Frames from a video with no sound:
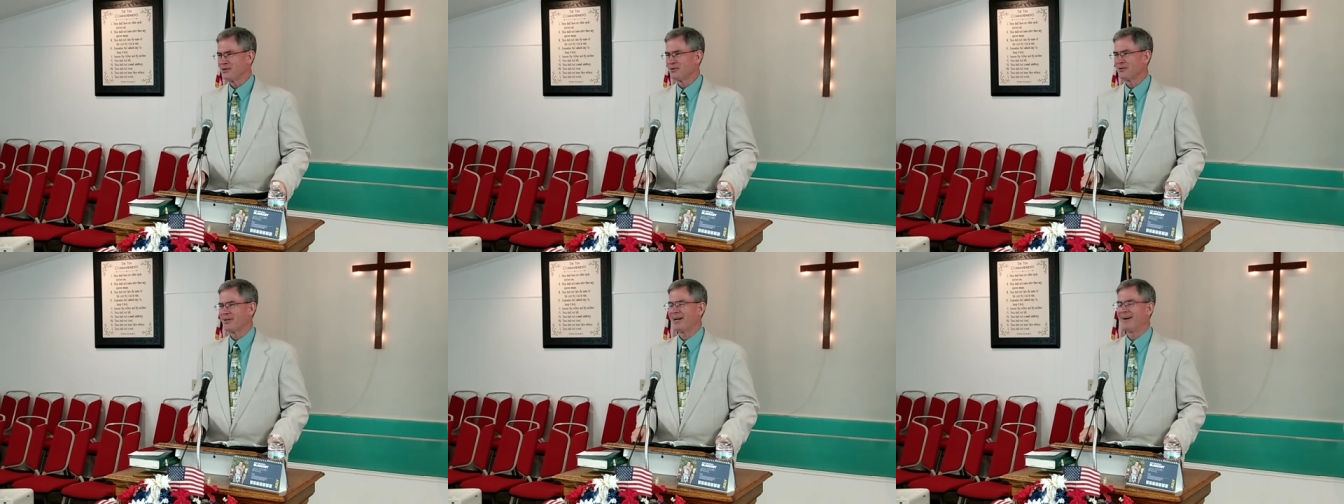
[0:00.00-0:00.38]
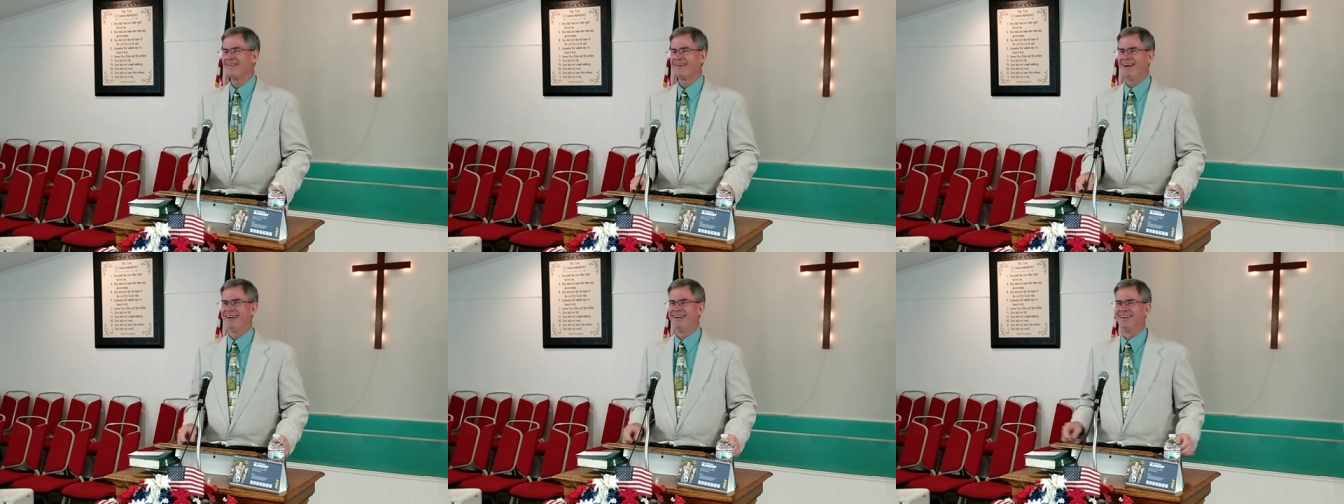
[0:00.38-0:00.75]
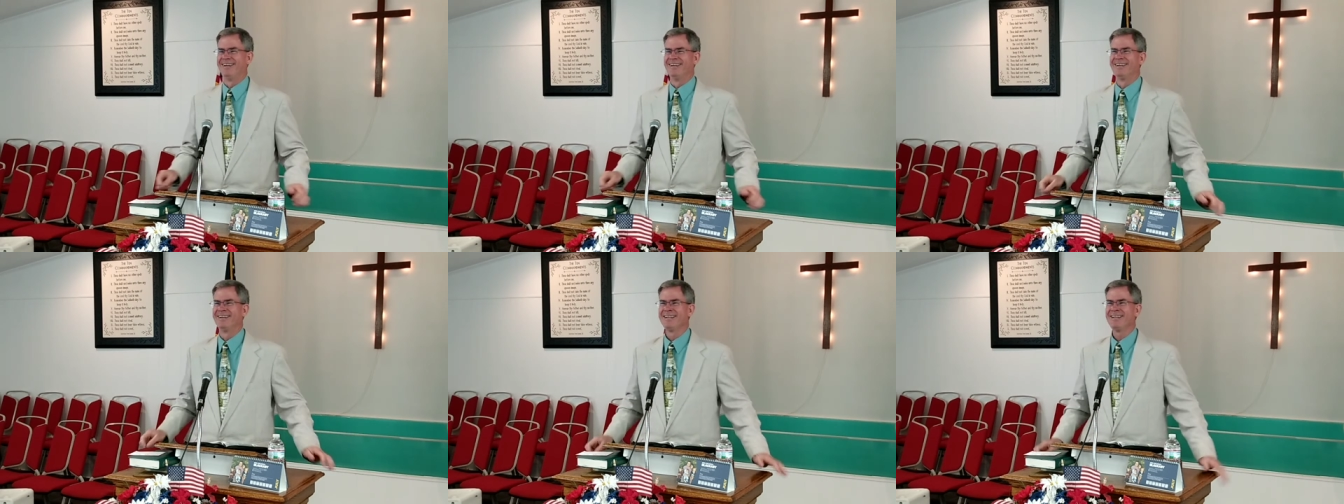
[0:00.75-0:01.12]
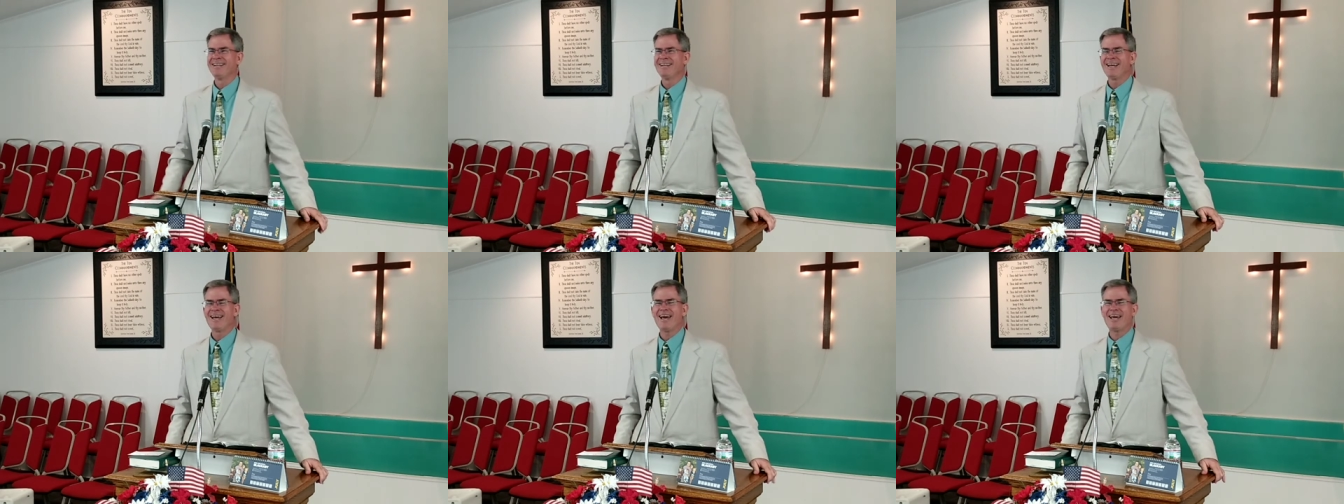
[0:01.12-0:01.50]
well,
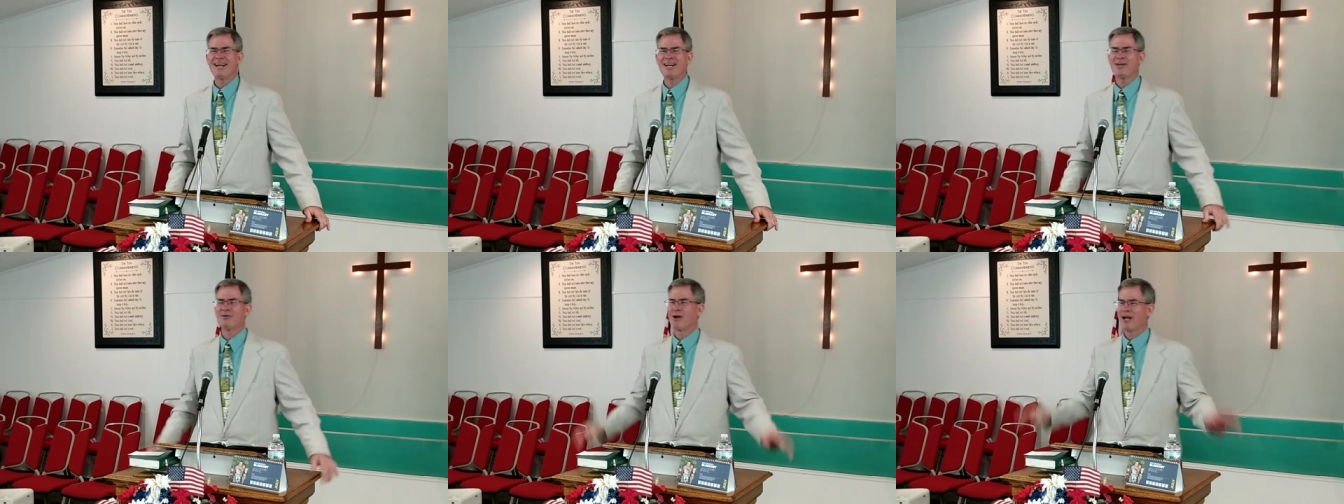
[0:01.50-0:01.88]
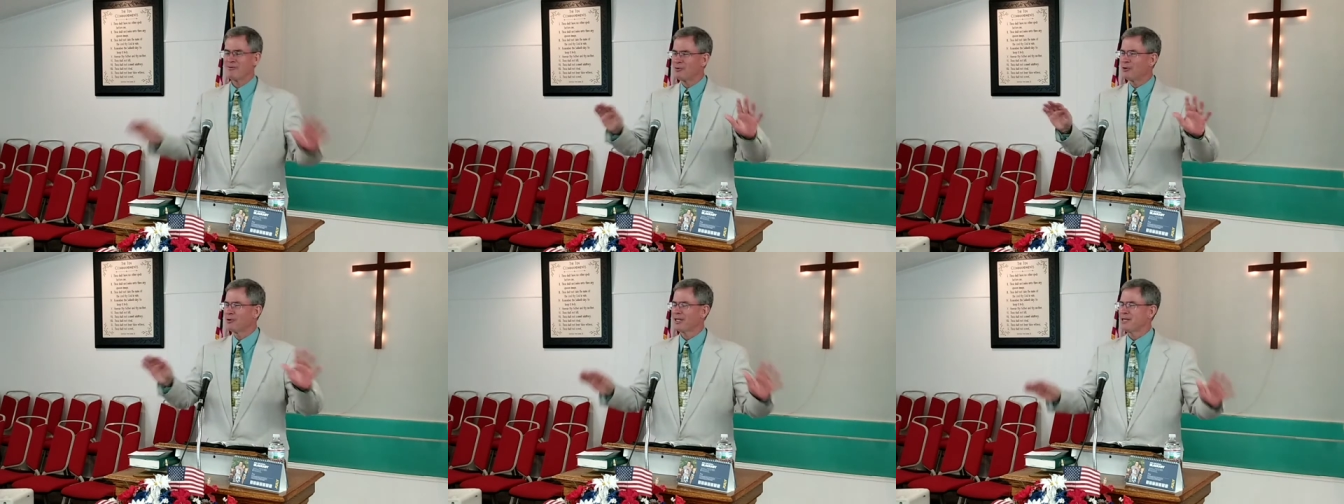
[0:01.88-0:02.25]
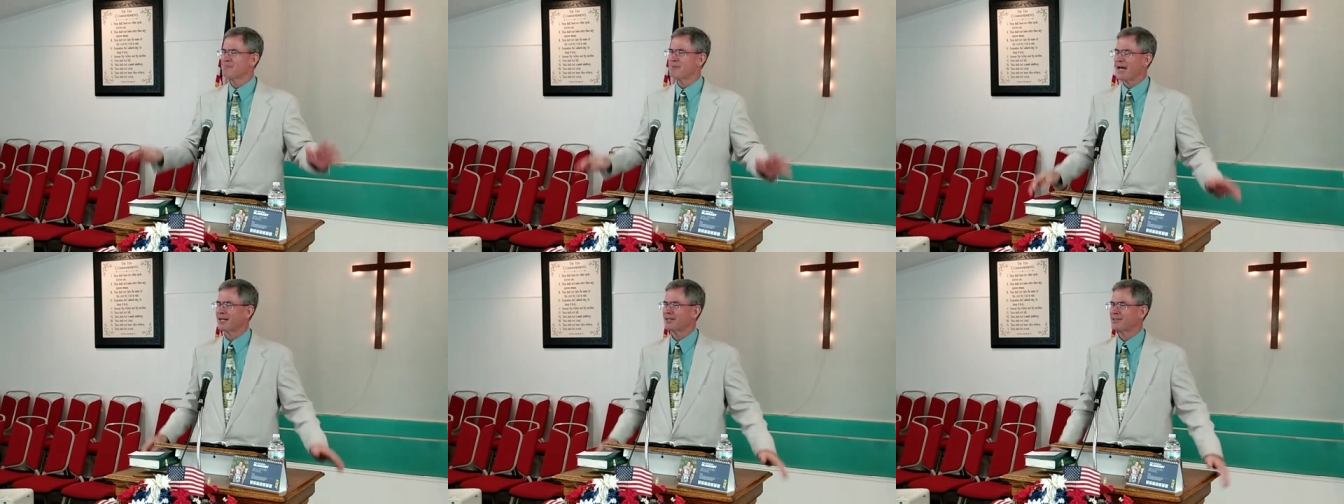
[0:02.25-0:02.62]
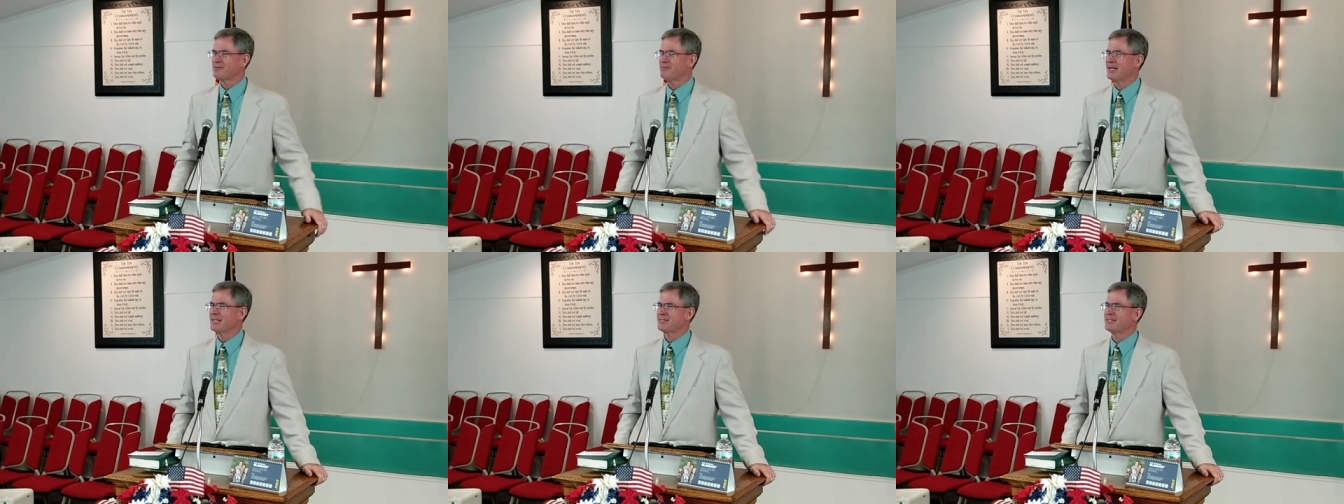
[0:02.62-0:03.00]
at any rate, we'll get back to the
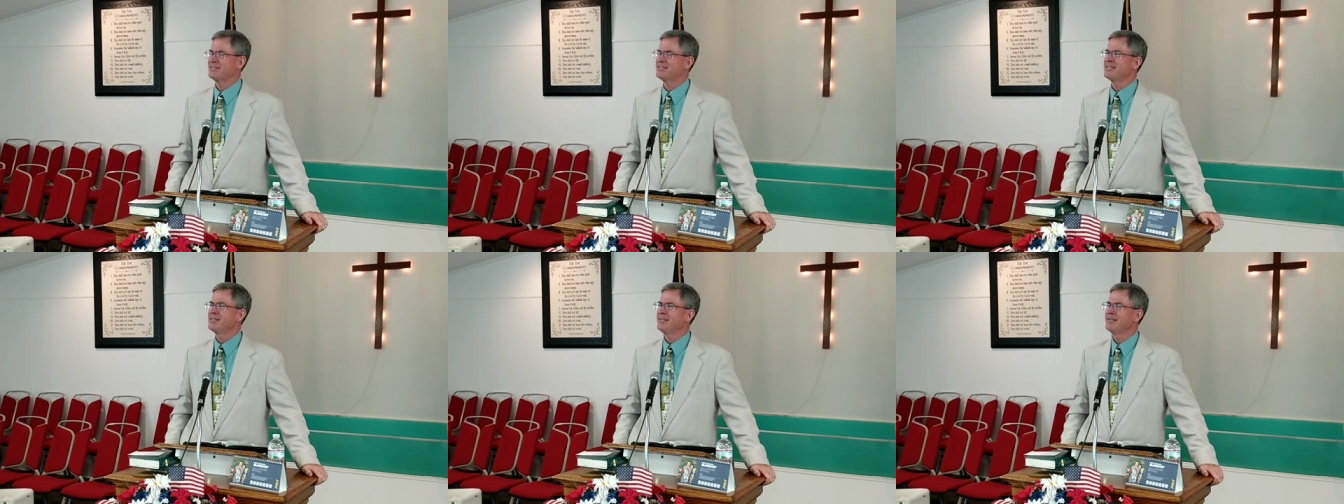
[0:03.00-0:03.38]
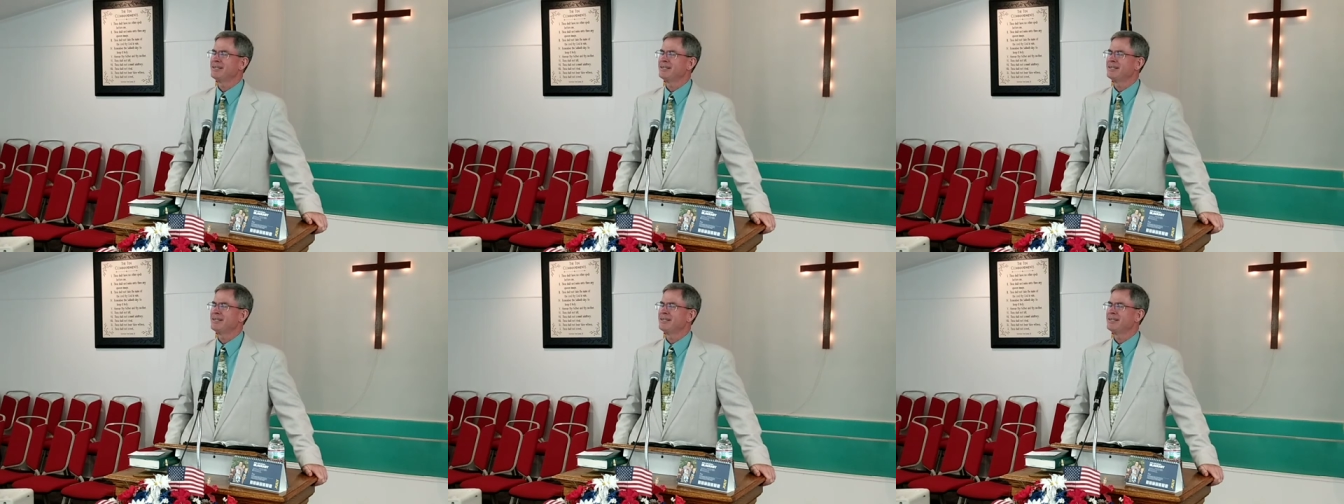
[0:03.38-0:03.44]
message.